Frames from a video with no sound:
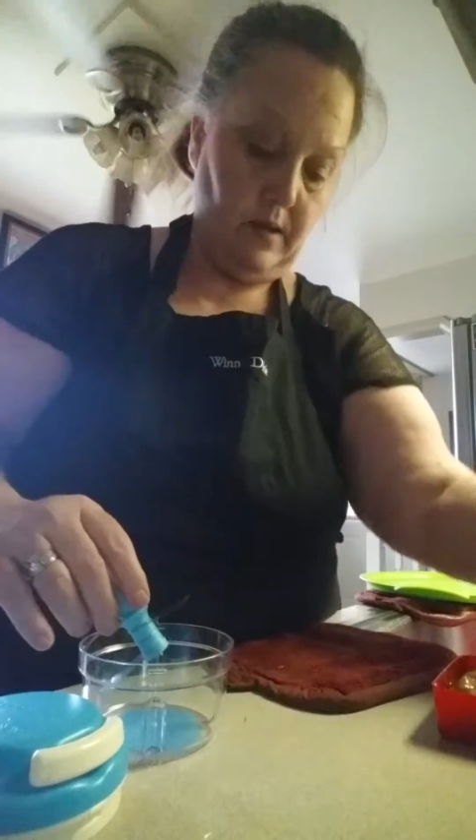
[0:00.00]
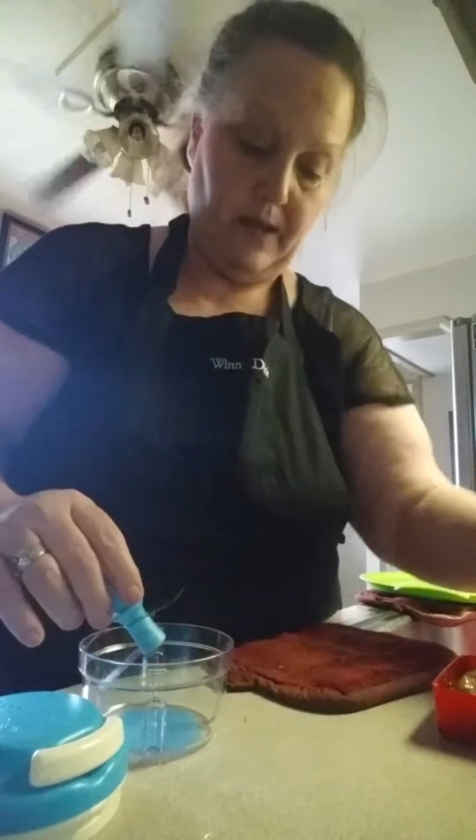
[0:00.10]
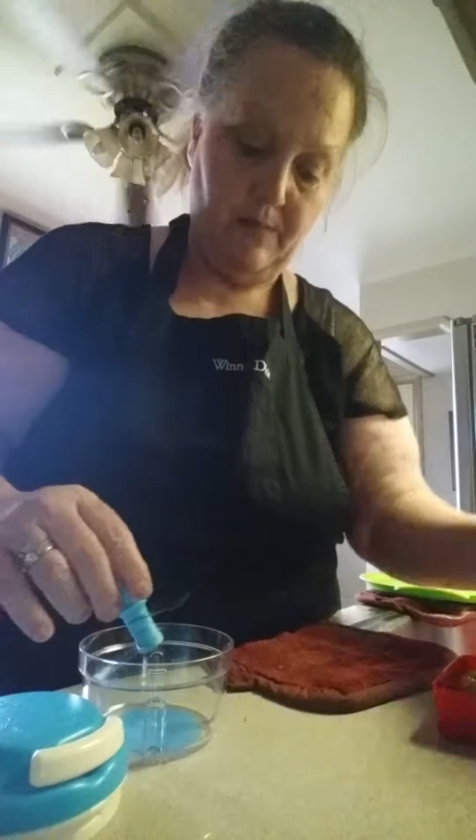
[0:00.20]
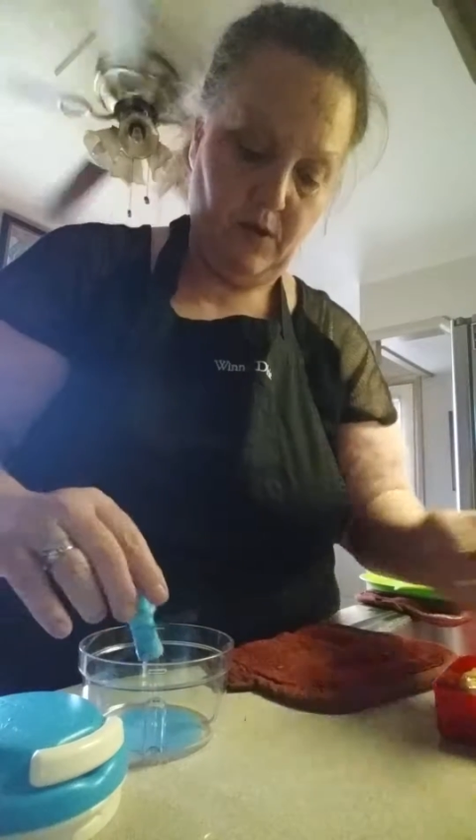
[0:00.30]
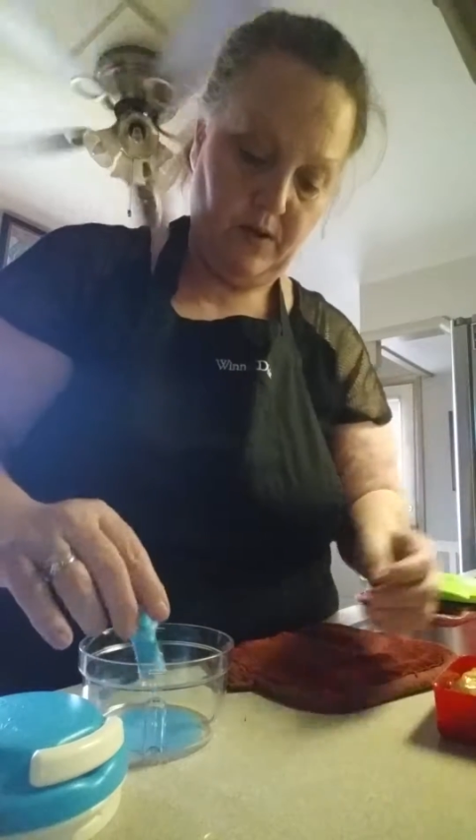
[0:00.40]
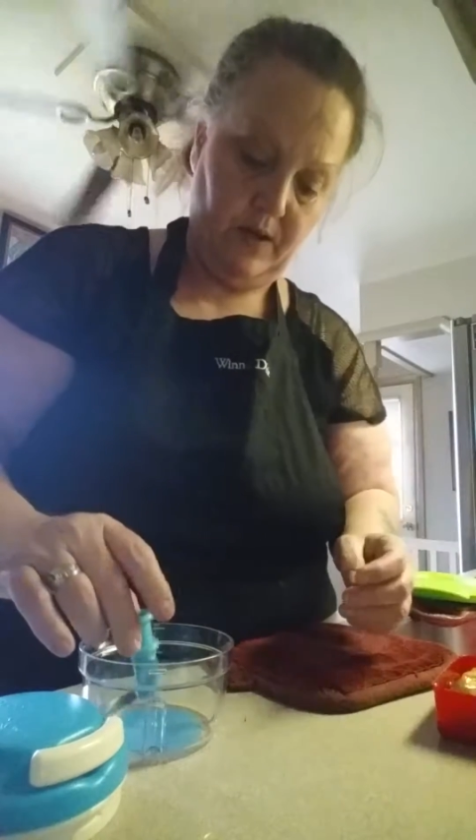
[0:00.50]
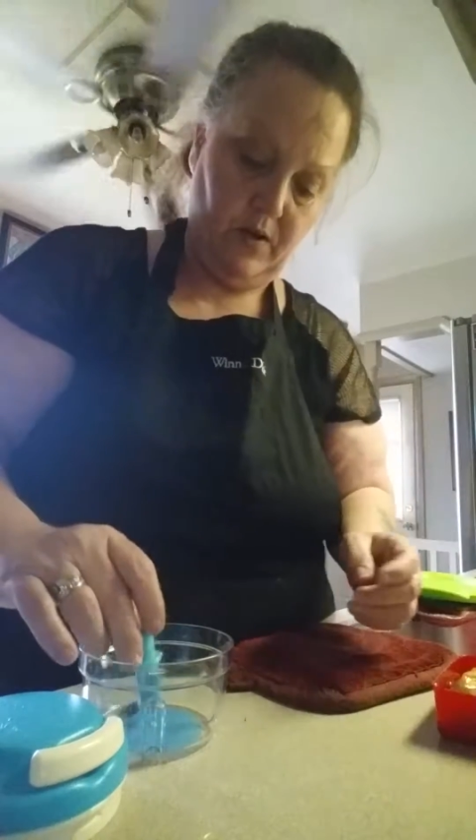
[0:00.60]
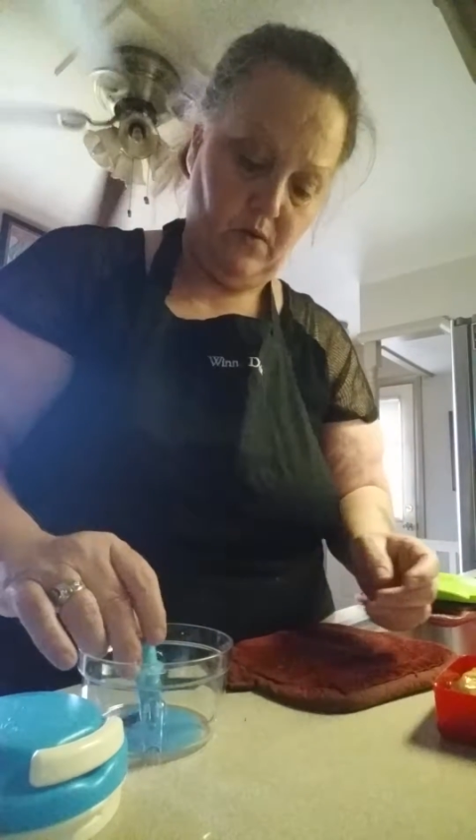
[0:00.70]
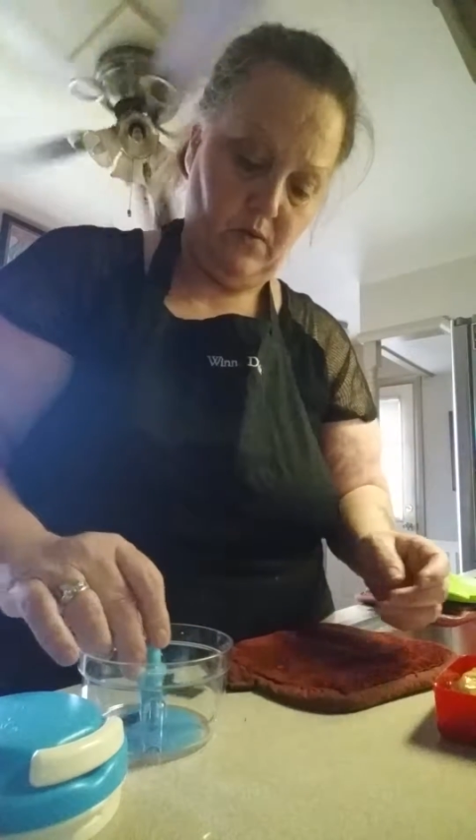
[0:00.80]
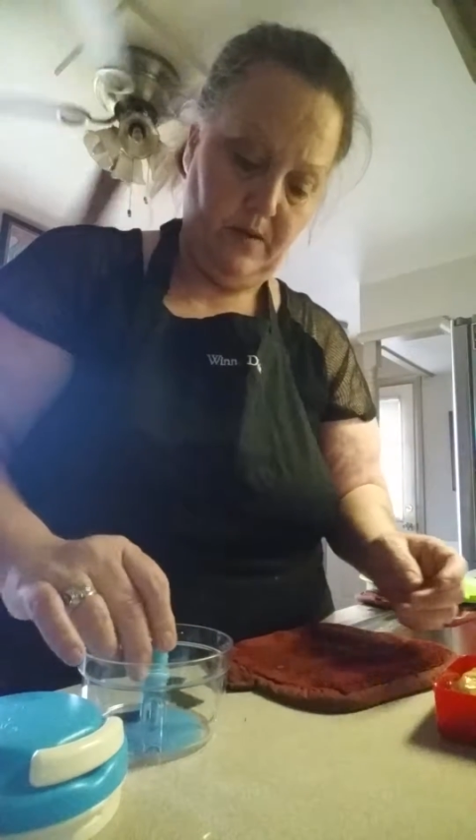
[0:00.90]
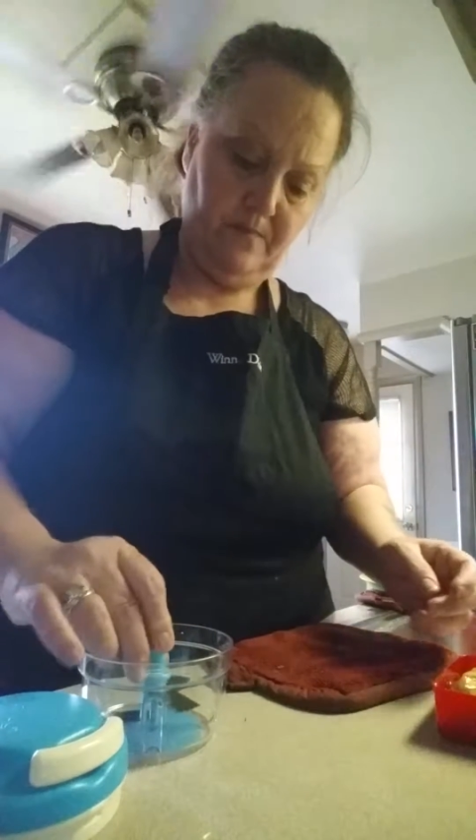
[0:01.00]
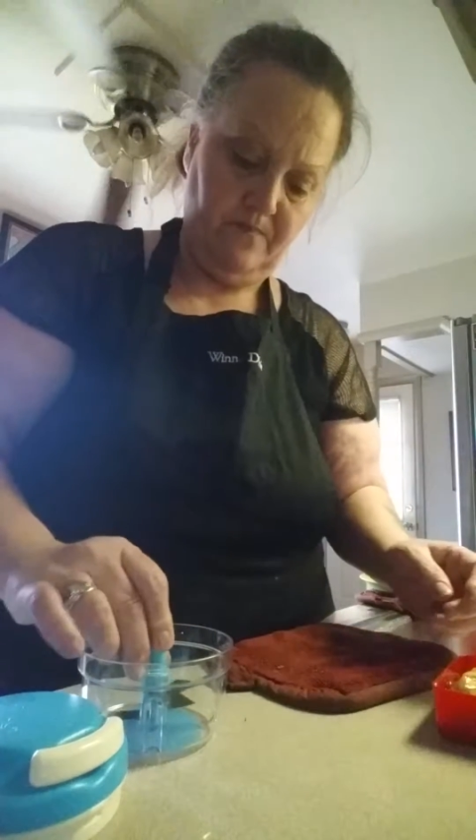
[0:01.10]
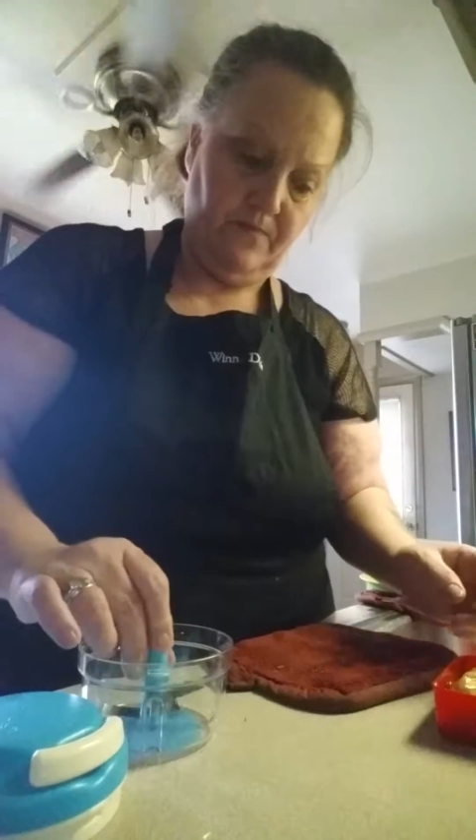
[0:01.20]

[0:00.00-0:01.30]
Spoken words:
like I'm good at doing.